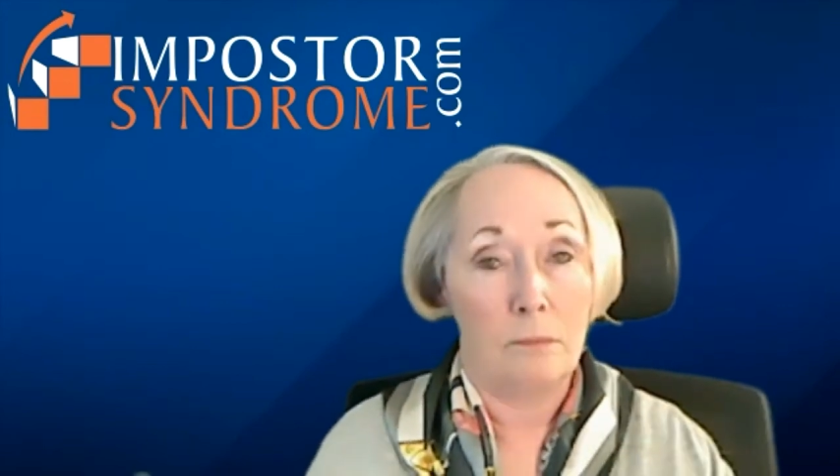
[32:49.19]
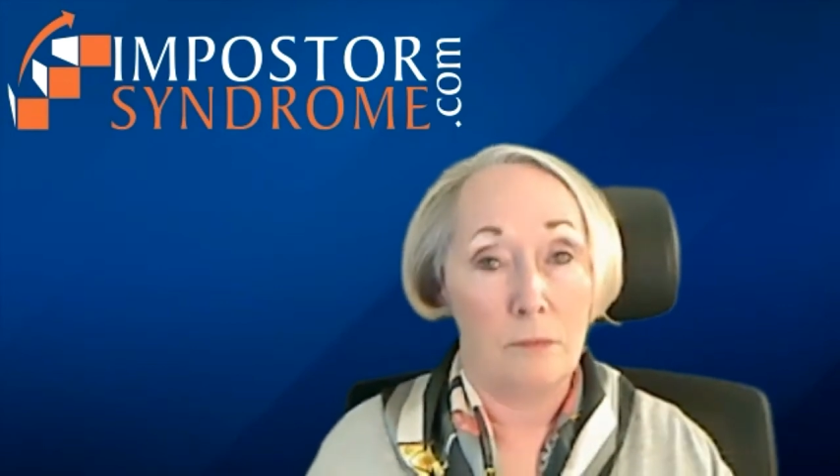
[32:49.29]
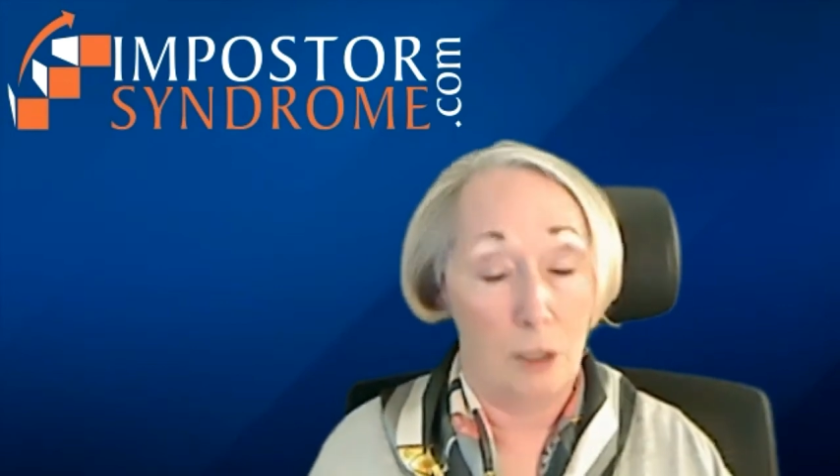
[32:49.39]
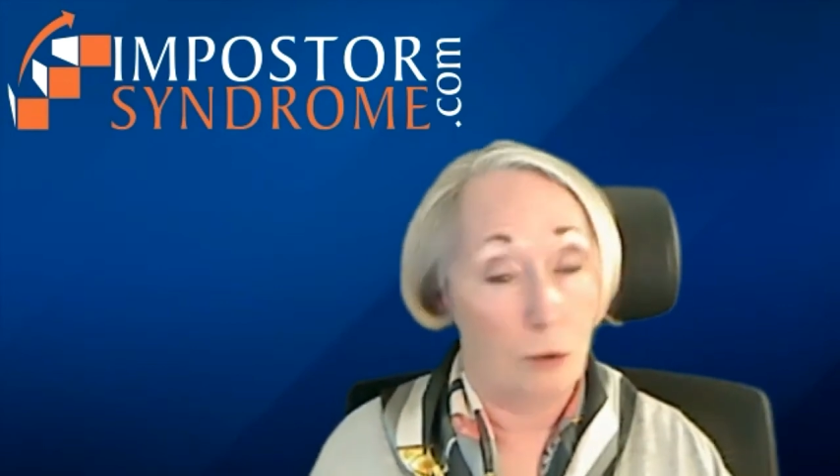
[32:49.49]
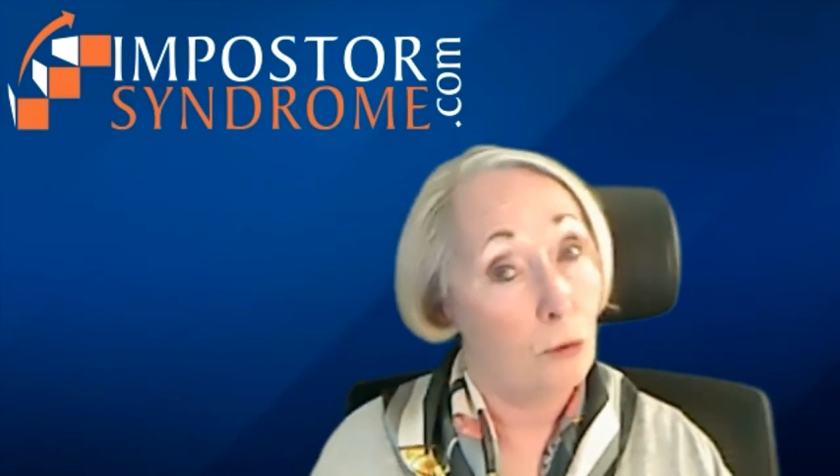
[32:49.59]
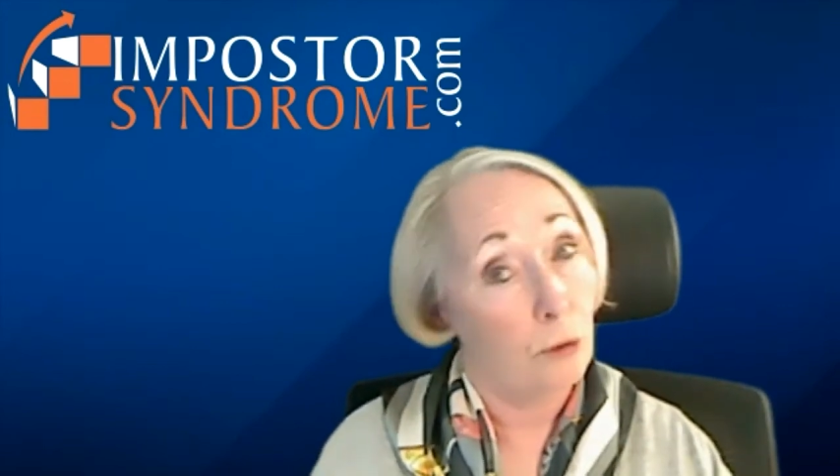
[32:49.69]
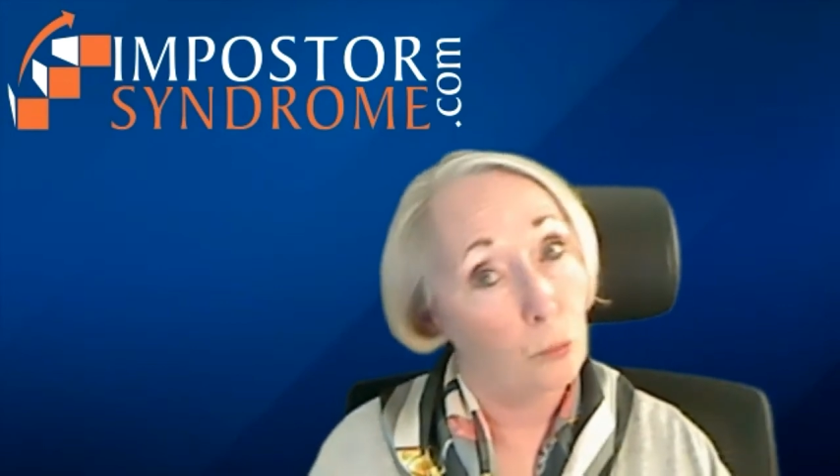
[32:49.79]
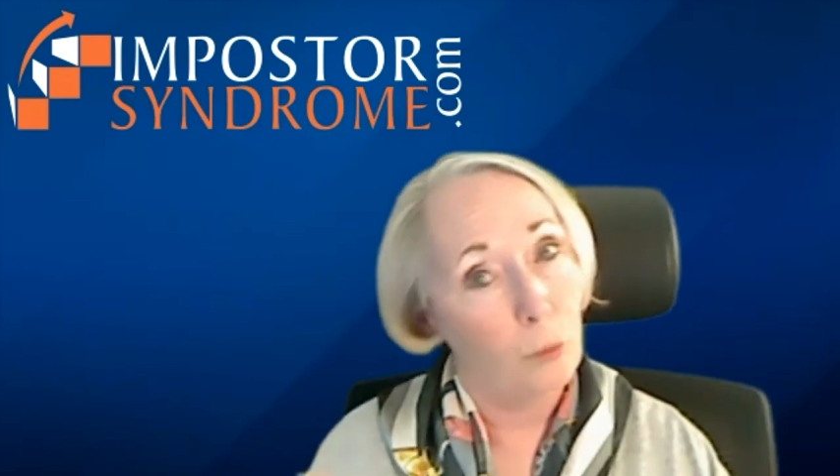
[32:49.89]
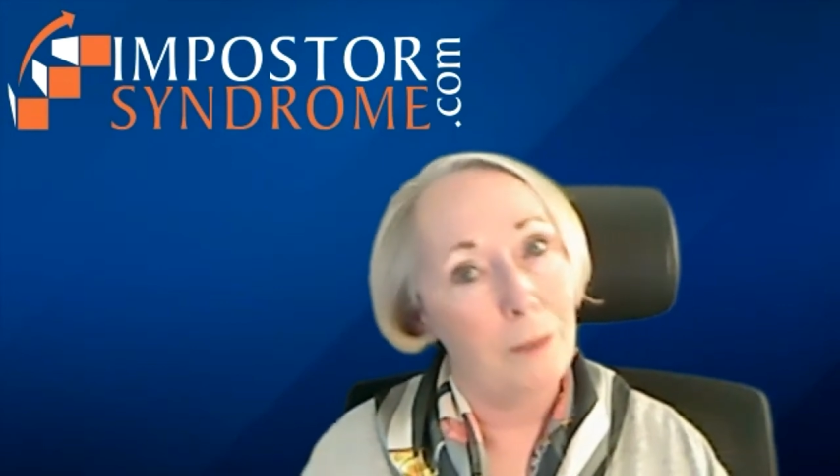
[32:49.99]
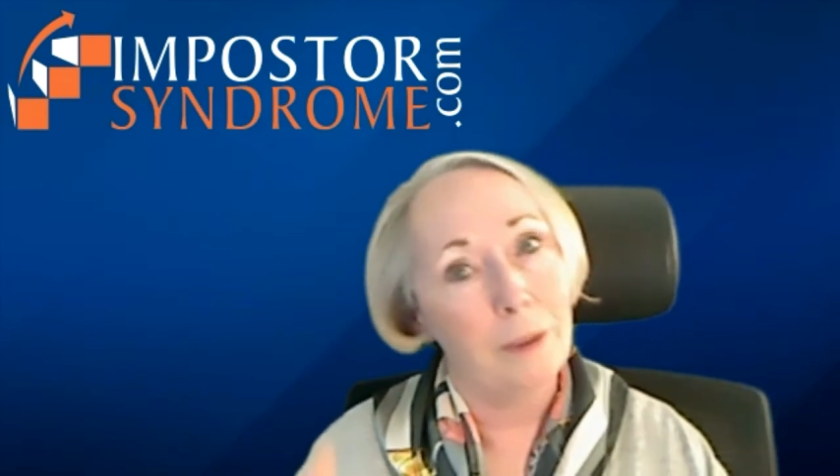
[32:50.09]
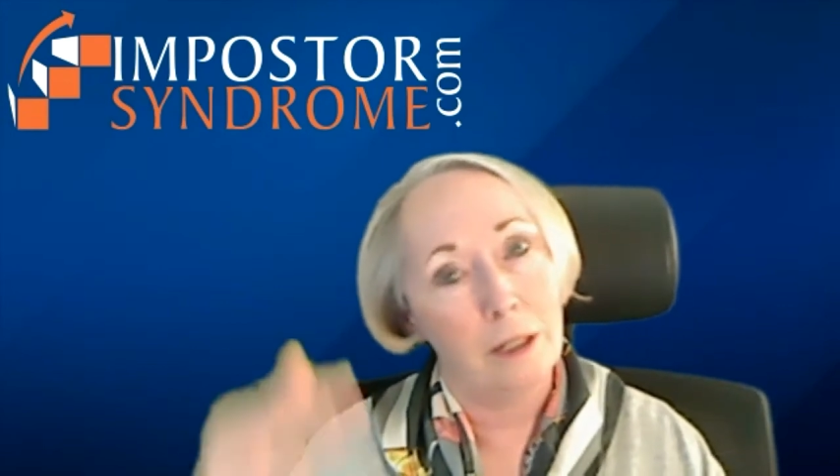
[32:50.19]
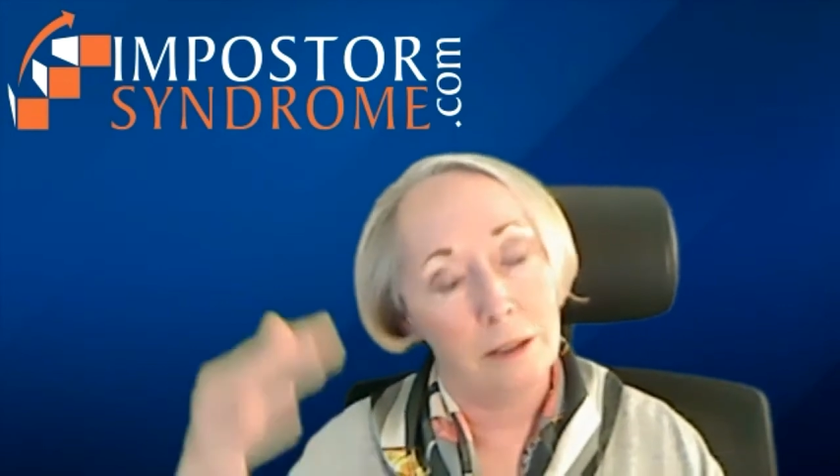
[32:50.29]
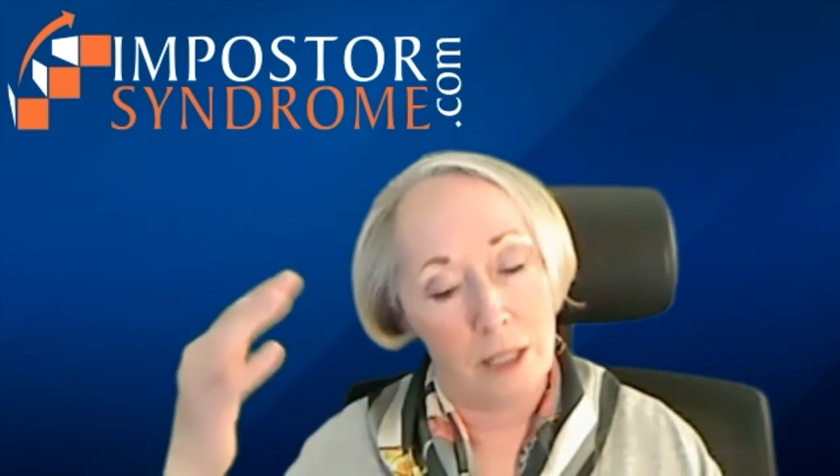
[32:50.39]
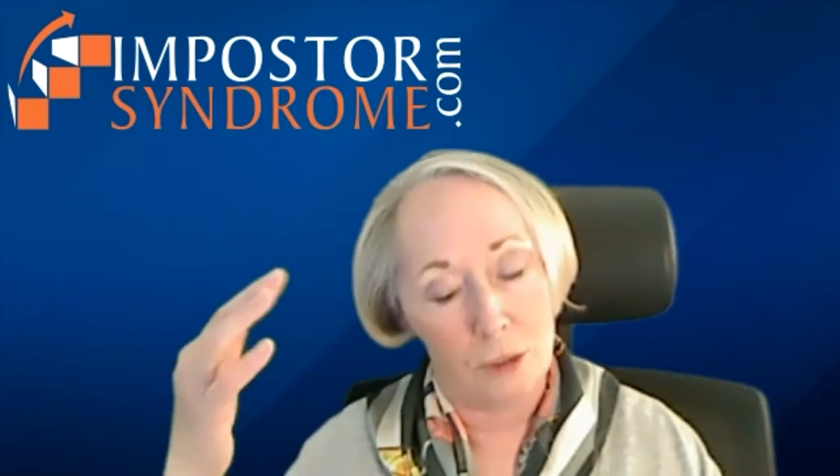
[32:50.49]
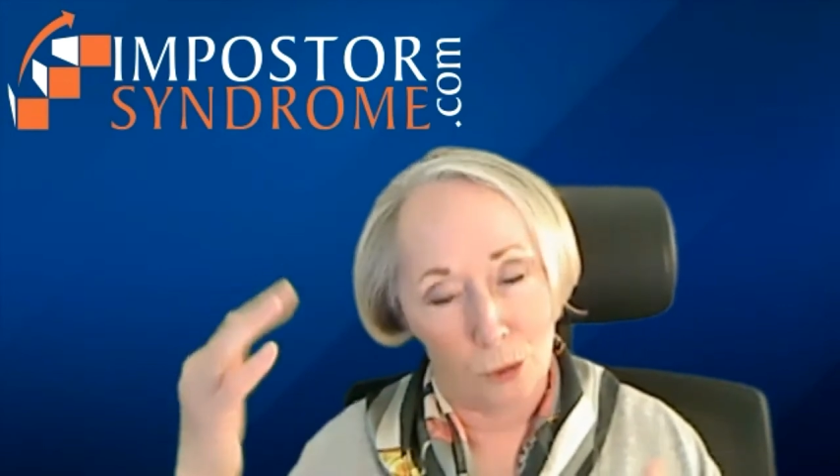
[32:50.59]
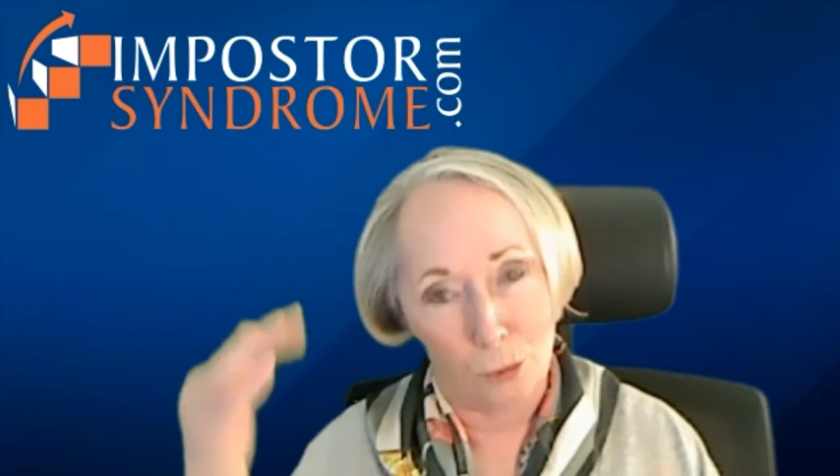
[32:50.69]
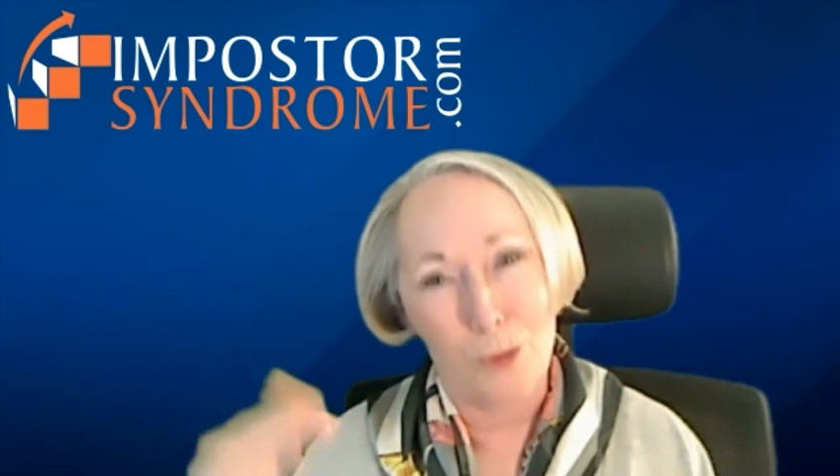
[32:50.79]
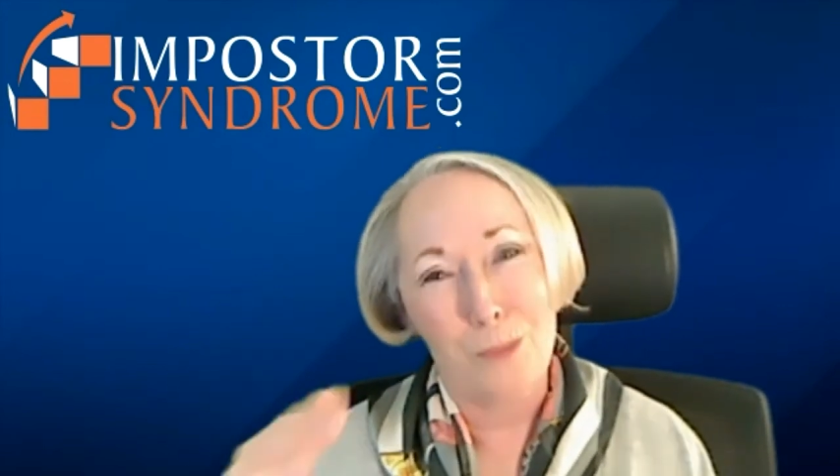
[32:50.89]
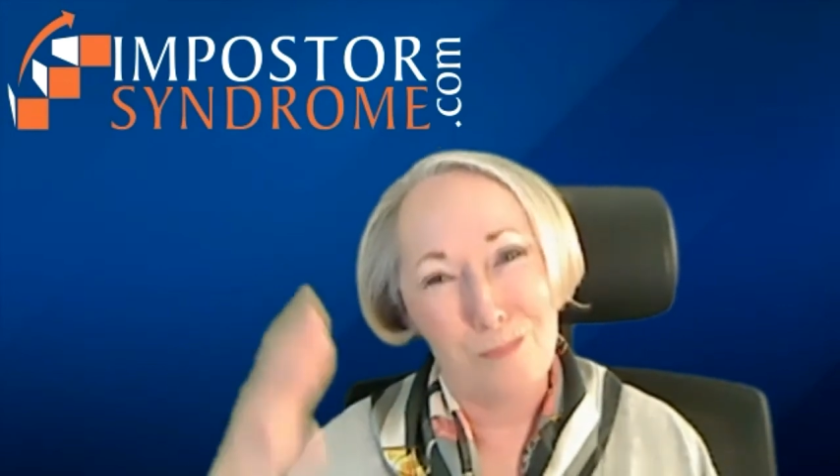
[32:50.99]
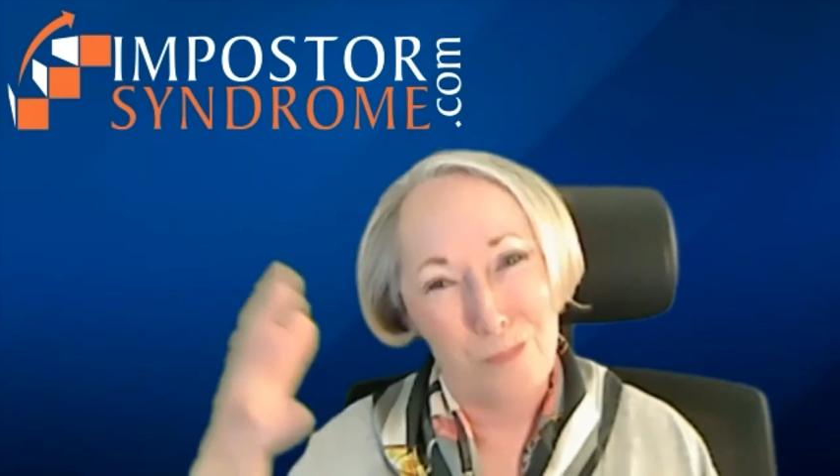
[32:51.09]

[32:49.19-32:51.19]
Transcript: geared towards women because as a group,